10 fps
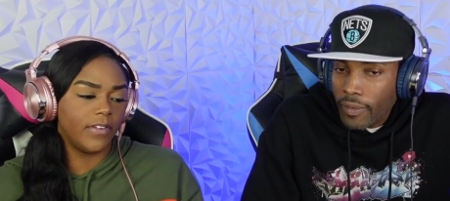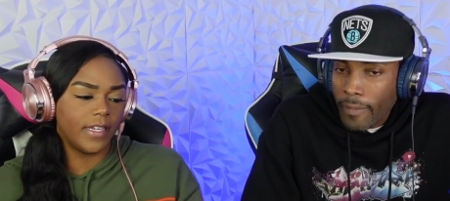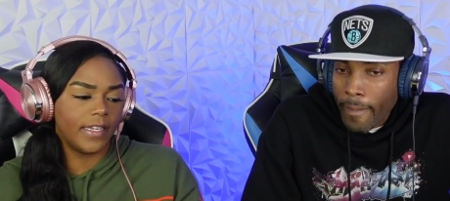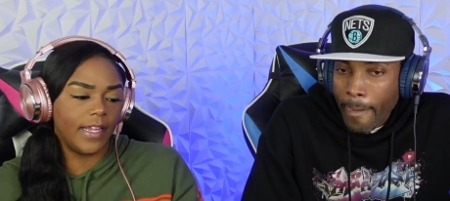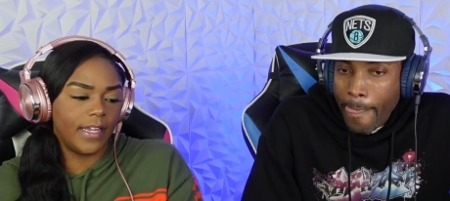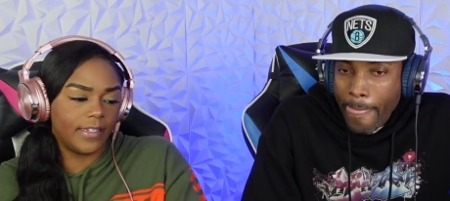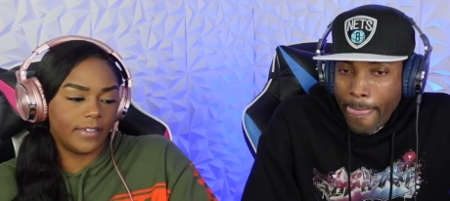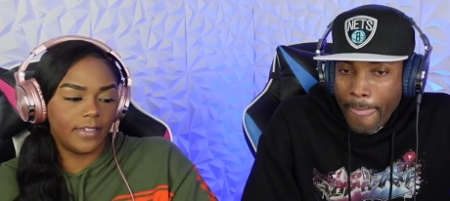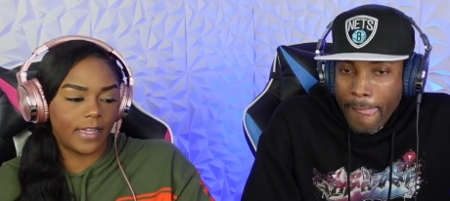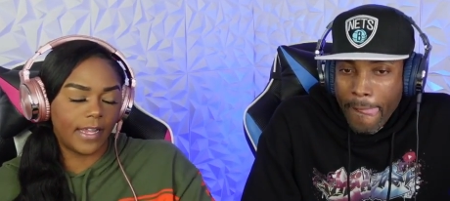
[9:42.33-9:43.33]
Speaker 1: in
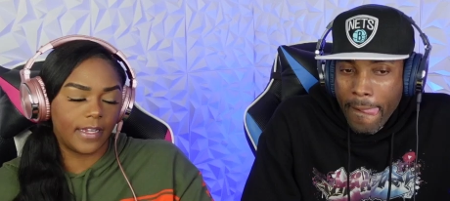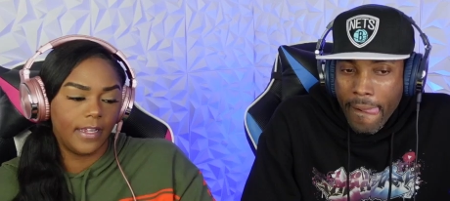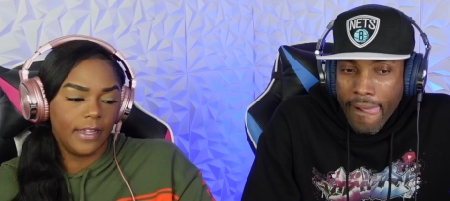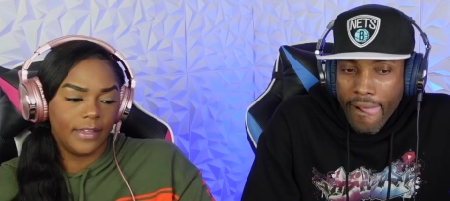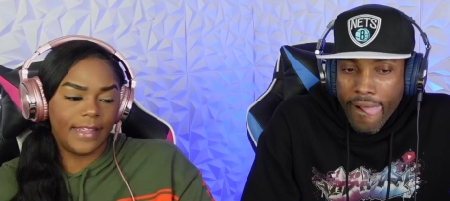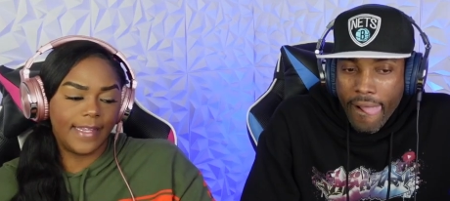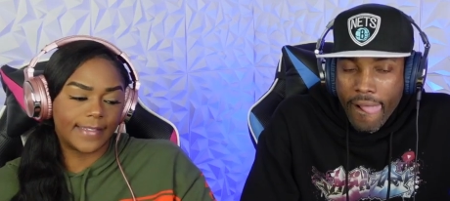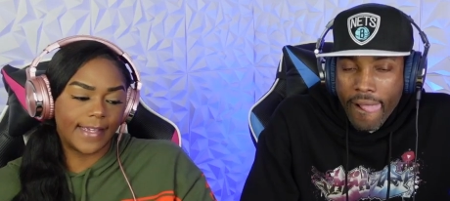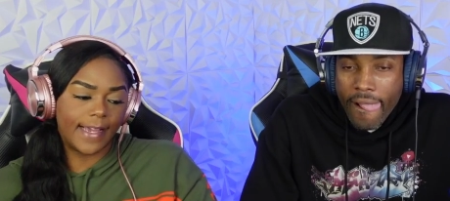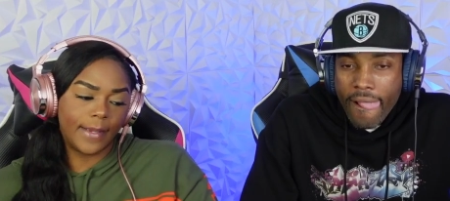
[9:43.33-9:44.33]
like that
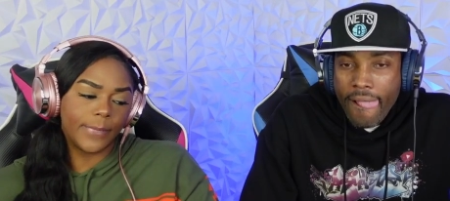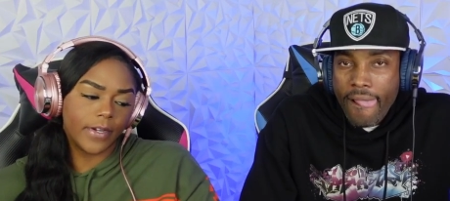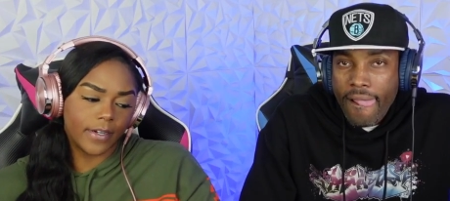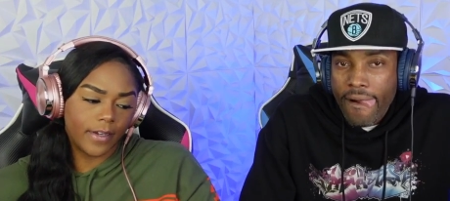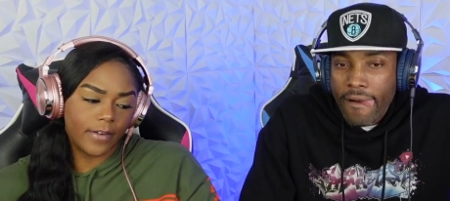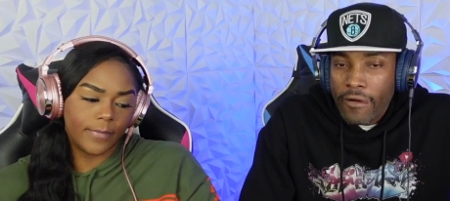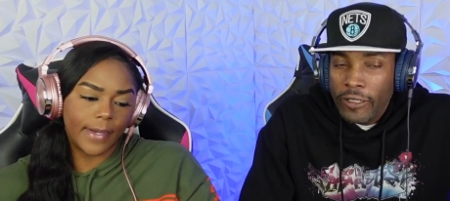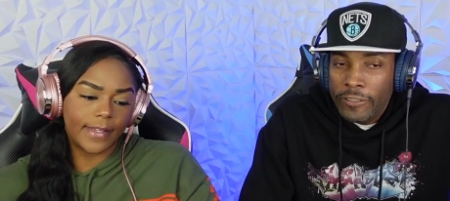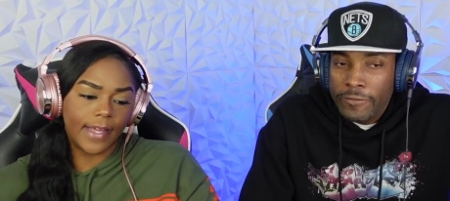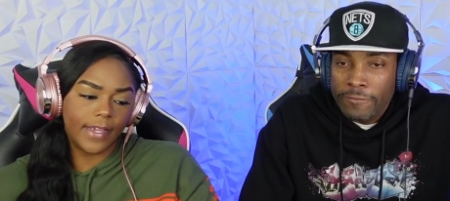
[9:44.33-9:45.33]
time period of my
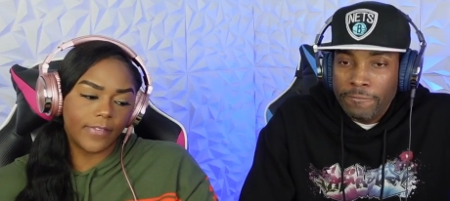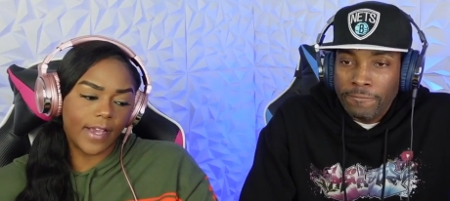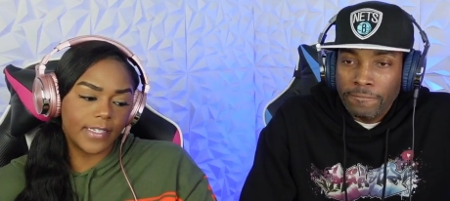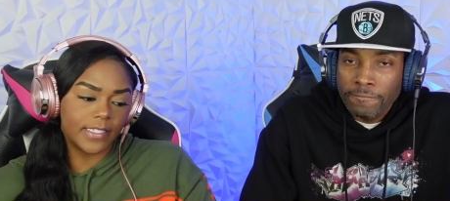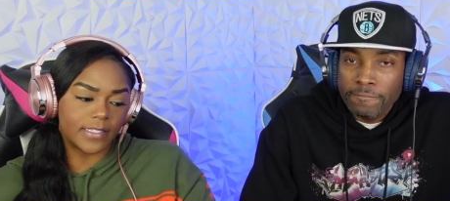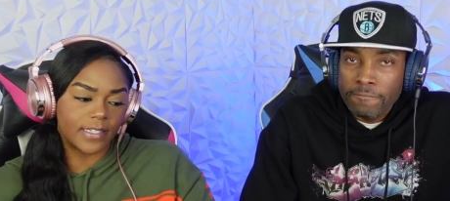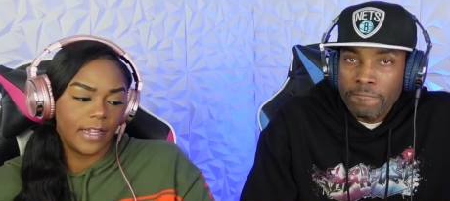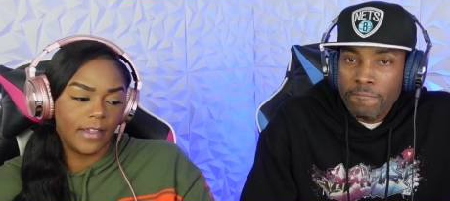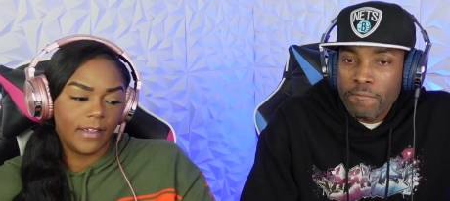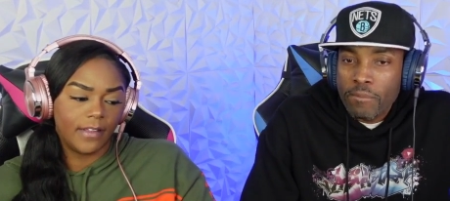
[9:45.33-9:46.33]
life, I just
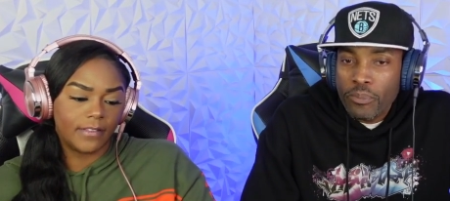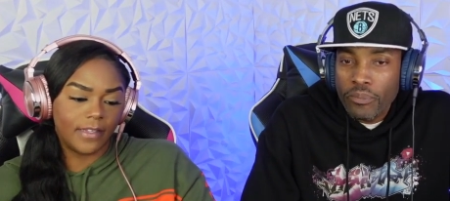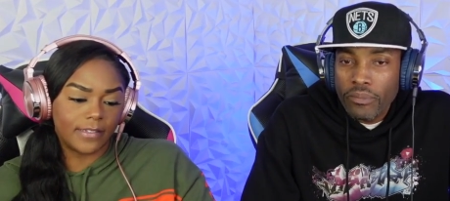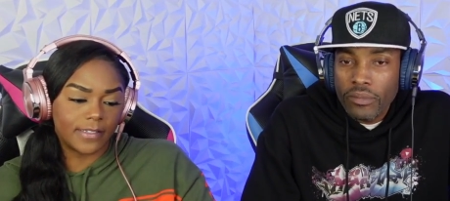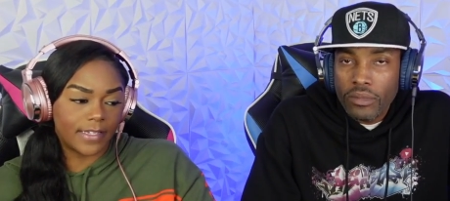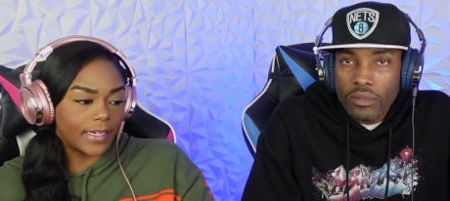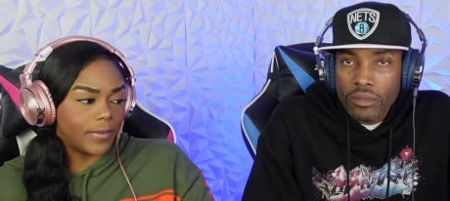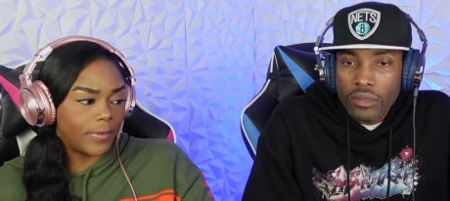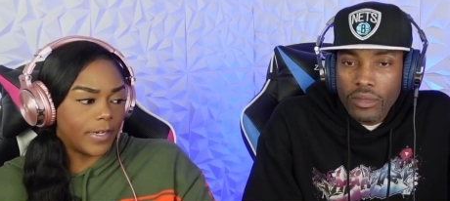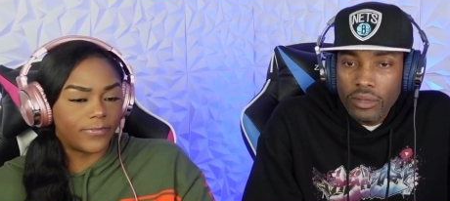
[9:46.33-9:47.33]
that's exactly
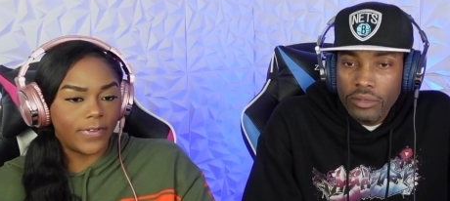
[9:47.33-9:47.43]
what it felt